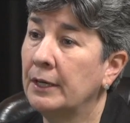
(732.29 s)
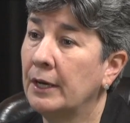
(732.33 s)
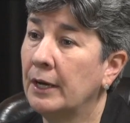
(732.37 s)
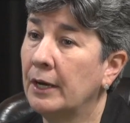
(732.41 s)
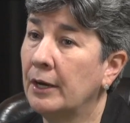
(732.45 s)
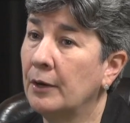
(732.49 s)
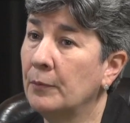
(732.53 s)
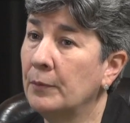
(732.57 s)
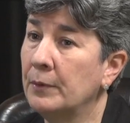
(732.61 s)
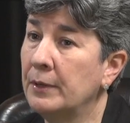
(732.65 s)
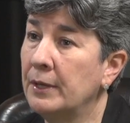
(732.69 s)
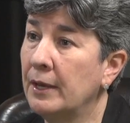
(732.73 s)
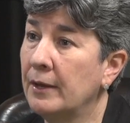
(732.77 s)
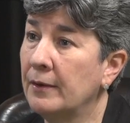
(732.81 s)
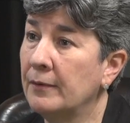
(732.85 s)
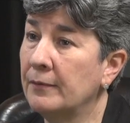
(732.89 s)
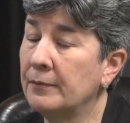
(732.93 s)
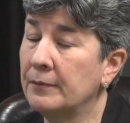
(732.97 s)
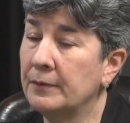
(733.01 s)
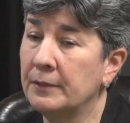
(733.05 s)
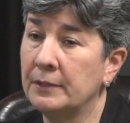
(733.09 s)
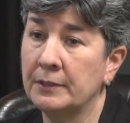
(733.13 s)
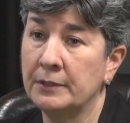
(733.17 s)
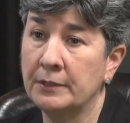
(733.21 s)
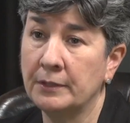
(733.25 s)
Uh, we
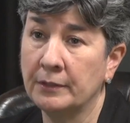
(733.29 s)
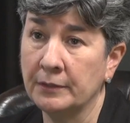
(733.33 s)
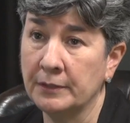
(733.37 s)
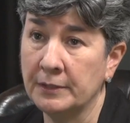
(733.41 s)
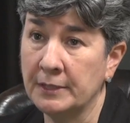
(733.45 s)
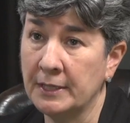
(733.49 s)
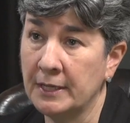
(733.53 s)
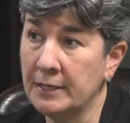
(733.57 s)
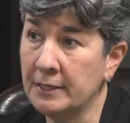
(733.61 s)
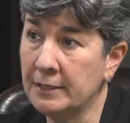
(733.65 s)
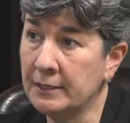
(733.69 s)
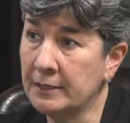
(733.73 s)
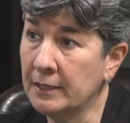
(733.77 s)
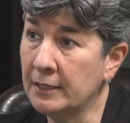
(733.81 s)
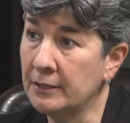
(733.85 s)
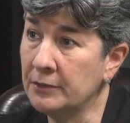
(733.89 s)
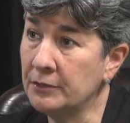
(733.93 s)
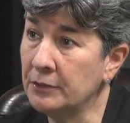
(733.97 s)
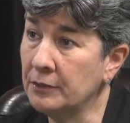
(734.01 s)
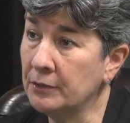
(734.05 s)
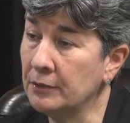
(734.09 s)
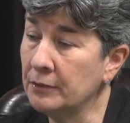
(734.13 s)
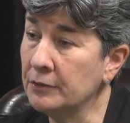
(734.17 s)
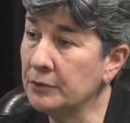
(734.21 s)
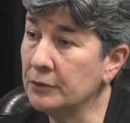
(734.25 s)
have an adult day
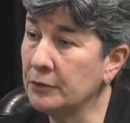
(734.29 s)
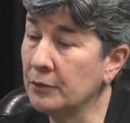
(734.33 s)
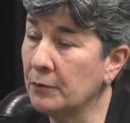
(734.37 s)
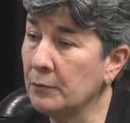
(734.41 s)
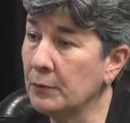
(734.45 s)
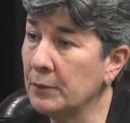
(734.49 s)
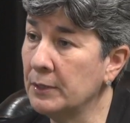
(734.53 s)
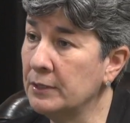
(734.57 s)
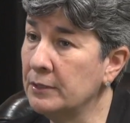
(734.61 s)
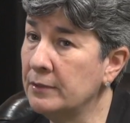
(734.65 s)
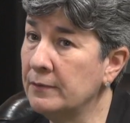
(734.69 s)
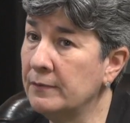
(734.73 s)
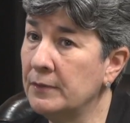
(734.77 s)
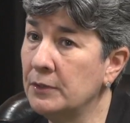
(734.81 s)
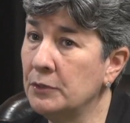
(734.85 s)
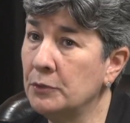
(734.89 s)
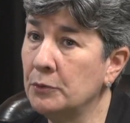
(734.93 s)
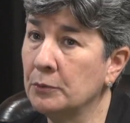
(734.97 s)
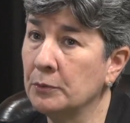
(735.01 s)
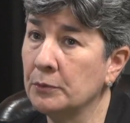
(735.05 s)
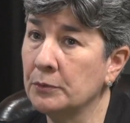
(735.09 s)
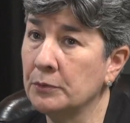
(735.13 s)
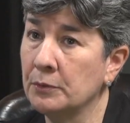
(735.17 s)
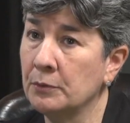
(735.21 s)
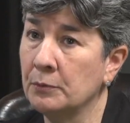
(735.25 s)
center, so
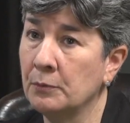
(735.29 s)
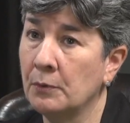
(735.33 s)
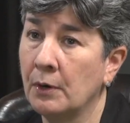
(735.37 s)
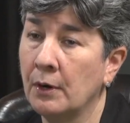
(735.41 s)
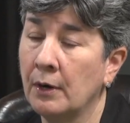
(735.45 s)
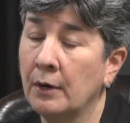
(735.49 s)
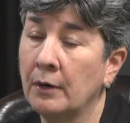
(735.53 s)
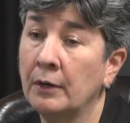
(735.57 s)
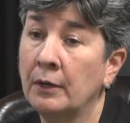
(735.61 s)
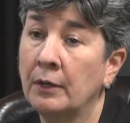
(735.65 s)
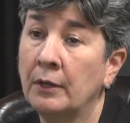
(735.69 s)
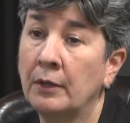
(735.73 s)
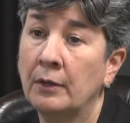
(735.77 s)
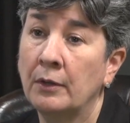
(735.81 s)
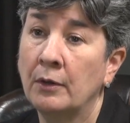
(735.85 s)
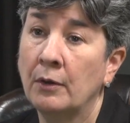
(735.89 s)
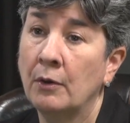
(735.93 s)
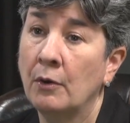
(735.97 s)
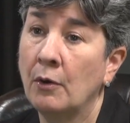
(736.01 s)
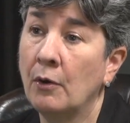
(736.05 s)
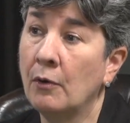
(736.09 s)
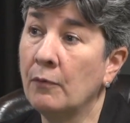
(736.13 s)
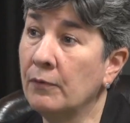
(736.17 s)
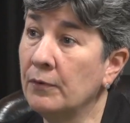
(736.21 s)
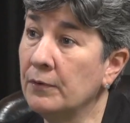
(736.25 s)
individuals who are
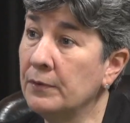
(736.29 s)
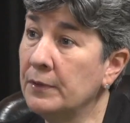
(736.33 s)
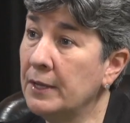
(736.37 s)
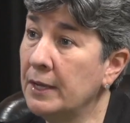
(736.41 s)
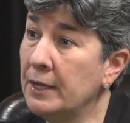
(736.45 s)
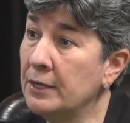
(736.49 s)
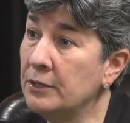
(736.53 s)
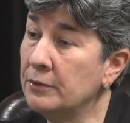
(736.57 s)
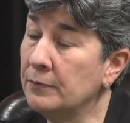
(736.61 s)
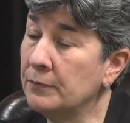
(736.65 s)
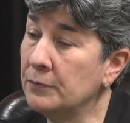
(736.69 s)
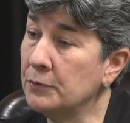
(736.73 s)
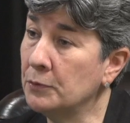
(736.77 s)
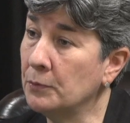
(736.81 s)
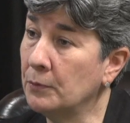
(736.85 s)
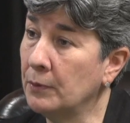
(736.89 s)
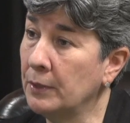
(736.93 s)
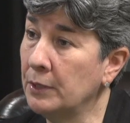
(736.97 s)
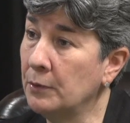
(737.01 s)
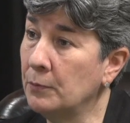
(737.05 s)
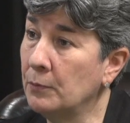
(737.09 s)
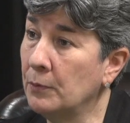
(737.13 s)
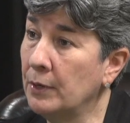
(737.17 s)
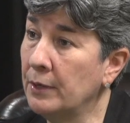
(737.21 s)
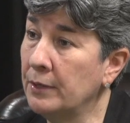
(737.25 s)
over the age of
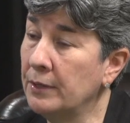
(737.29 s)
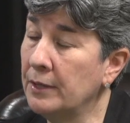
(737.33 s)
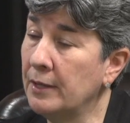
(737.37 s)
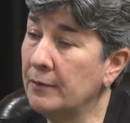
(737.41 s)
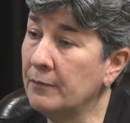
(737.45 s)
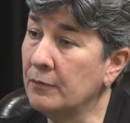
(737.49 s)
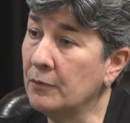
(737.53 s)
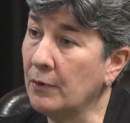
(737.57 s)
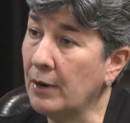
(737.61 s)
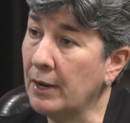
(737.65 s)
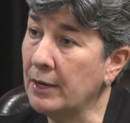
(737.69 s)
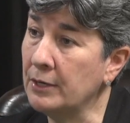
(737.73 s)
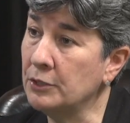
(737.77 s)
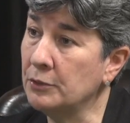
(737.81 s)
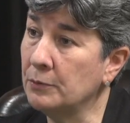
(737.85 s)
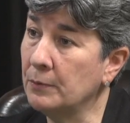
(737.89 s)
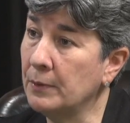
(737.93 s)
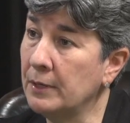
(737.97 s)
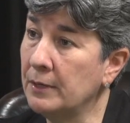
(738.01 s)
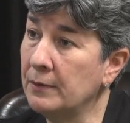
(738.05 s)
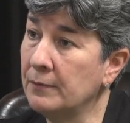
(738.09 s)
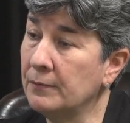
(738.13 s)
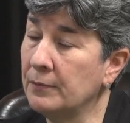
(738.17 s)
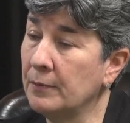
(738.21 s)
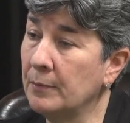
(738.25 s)
21, they've
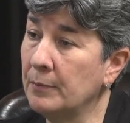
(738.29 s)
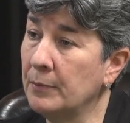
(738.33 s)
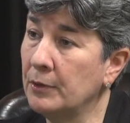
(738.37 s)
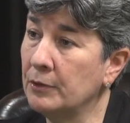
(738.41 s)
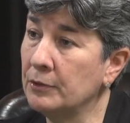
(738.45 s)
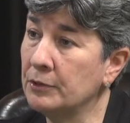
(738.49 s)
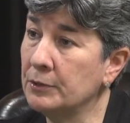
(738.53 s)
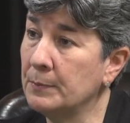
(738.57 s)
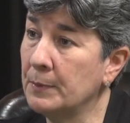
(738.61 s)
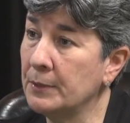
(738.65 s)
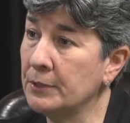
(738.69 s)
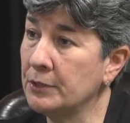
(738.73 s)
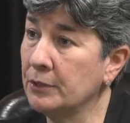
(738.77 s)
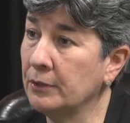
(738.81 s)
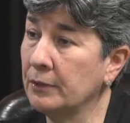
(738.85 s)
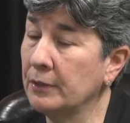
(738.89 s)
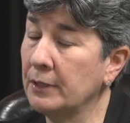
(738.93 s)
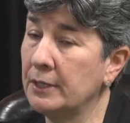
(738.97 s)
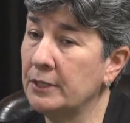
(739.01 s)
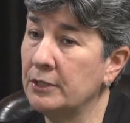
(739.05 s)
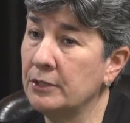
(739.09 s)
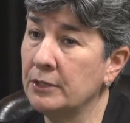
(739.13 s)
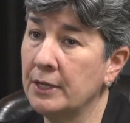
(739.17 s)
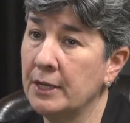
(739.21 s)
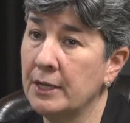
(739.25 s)
graduated from their special
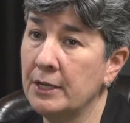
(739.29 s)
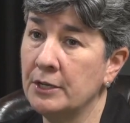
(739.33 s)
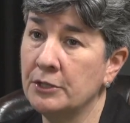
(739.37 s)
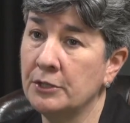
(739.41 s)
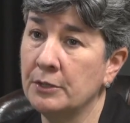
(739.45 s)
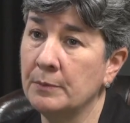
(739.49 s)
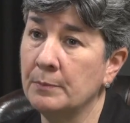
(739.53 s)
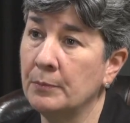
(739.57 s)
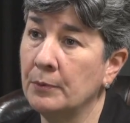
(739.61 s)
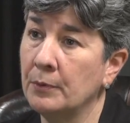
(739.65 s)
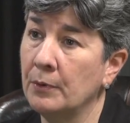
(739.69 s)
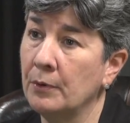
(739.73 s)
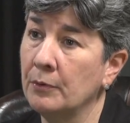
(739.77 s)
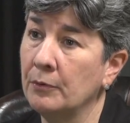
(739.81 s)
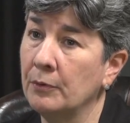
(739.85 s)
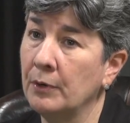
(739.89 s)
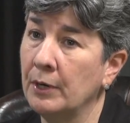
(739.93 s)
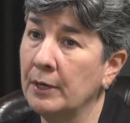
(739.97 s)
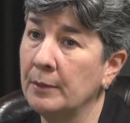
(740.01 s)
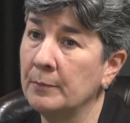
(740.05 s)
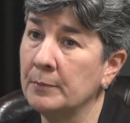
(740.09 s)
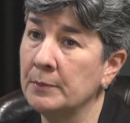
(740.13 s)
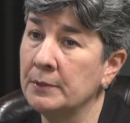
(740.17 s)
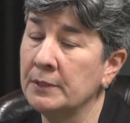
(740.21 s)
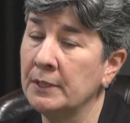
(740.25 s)
education
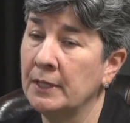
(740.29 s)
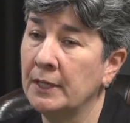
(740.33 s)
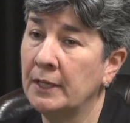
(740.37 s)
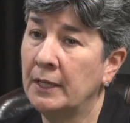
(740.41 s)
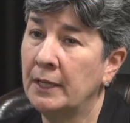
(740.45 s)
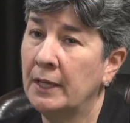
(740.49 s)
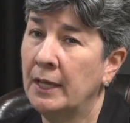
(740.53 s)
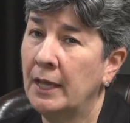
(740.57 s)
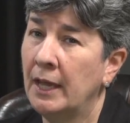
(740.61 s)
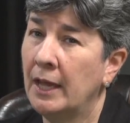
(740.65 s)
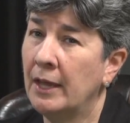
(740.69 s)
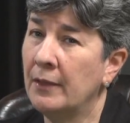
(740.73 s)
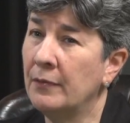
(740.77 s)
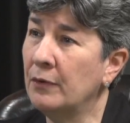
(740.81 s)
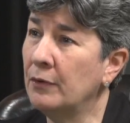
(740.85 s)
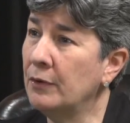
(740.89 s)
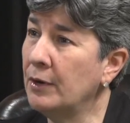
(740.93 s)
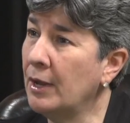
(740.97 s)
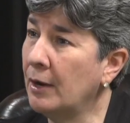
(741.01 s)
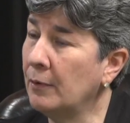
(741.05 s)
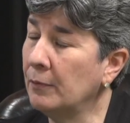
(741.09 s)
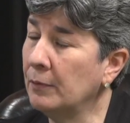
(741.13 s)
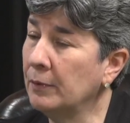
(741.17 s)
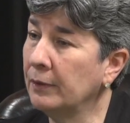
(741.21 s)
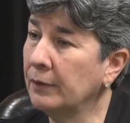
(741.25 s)
programs, and they're
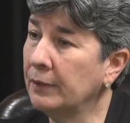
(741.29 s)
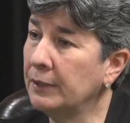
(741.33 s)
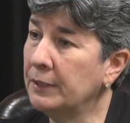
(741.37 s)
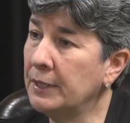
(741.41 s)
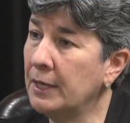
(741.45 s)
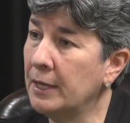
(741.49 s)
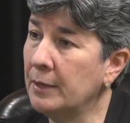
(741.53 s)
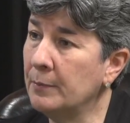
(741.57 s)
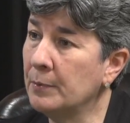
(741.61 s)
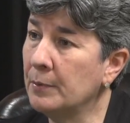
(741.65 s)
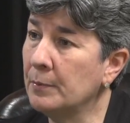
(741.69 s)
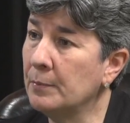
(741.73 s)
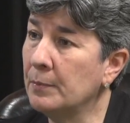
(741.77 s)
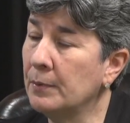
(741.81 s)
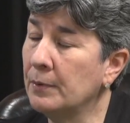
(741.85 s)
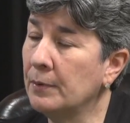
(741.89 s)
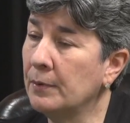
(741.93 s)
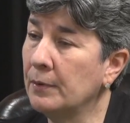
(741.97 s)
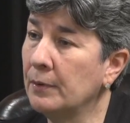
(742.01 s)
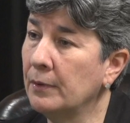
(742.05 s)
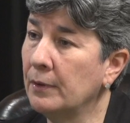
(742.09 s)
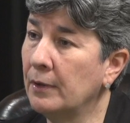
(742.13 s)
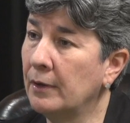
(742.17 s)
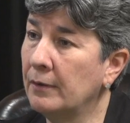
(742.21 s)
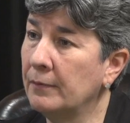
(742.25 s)
not really
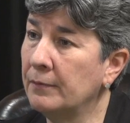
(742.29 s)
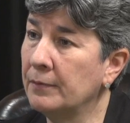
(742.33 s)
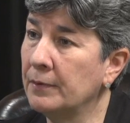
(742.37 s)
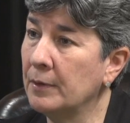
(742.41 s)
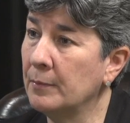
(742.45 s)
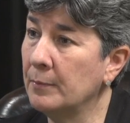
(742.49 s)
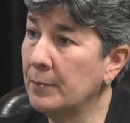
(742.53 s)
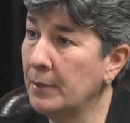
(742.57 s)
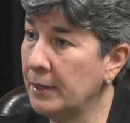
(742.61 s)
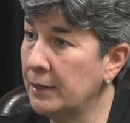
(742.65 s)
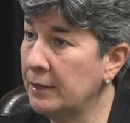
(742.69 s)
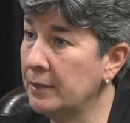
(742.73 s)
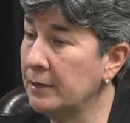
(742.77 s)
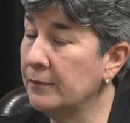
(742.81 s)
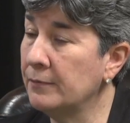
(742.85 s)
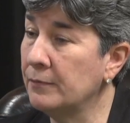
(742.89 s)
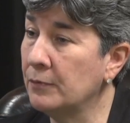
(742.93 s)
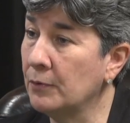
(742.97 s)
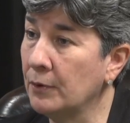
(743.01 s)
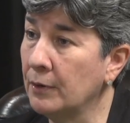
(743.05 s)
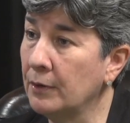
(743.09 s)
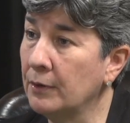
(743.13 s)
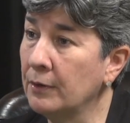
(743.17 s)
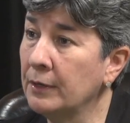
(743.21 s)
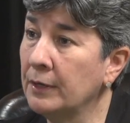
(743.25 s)
capable of competitive
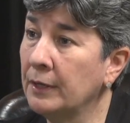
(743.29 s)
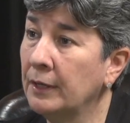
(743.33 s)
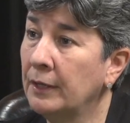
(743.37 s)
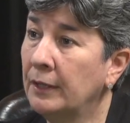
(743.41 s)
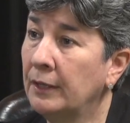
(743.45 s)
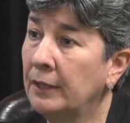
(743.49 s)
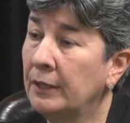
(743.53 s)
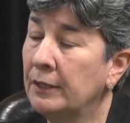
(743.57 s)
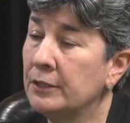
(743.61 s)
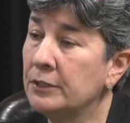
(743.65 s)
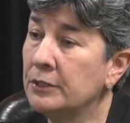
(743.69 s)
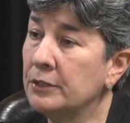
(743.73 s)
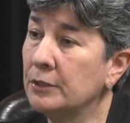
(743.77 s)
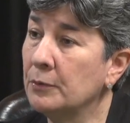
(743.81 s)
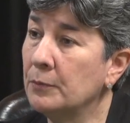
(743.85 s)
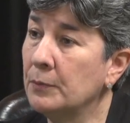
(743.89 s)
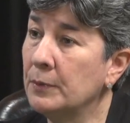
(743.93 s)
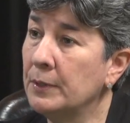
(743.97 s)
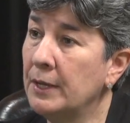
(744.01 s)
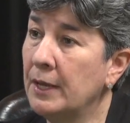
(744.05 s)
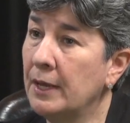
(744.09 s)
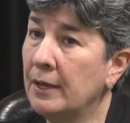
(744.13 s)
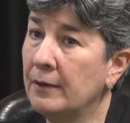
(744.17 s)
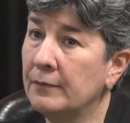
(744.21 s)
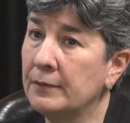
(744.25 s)
work. So
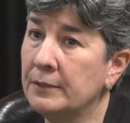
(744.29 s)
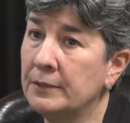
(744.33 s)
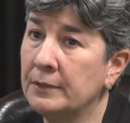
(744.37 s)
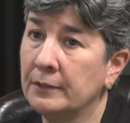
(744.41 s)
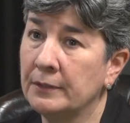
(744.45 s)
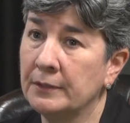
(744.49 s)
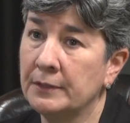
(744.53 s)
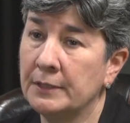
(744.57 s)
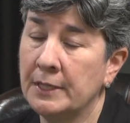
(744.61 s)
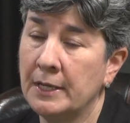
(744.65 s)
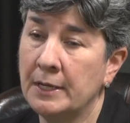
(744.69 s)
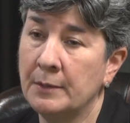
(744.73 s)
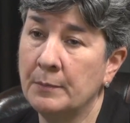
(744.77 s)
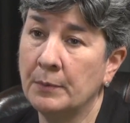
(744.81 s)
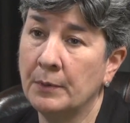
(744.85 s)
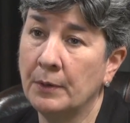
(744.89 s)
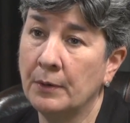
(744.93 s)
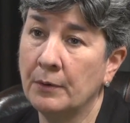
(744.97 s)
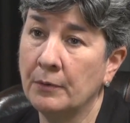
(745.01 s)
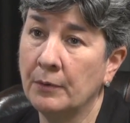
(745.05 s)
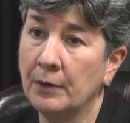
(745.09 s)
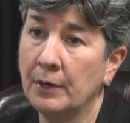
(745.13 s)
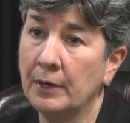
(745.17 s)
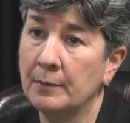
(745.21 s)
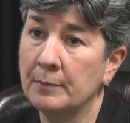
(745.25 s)
we have adult day
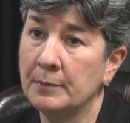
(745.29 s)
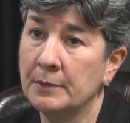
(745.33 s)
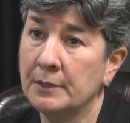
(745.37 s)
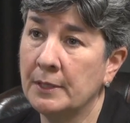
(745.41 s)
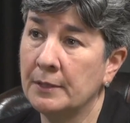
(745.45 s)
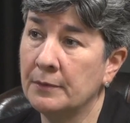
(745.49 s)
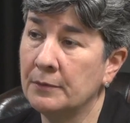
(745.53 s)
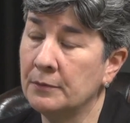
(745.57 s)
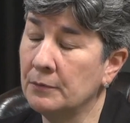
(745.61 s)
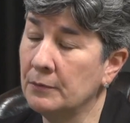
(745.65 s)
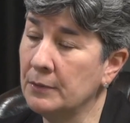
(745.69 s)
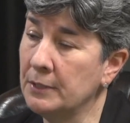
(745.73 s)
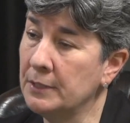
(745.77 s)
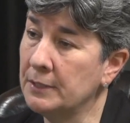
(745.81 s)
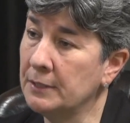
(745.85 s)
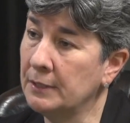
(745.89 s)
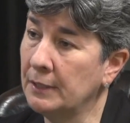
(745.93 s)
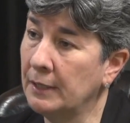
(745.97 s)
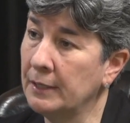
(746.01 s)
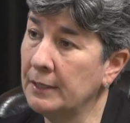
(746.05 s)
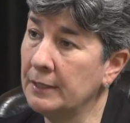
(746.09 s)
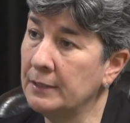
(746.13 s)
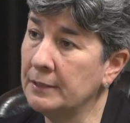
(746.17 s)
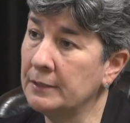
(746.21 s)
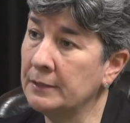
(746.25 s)
programs at three
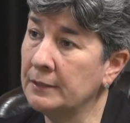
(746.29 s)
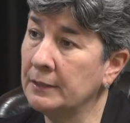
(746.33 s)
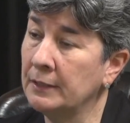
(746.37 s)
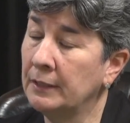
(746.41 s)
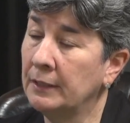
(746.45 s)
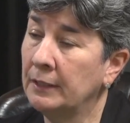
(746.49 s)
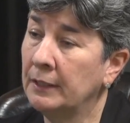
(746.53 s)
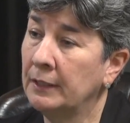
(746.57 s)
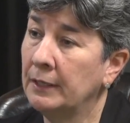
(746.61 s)
sites.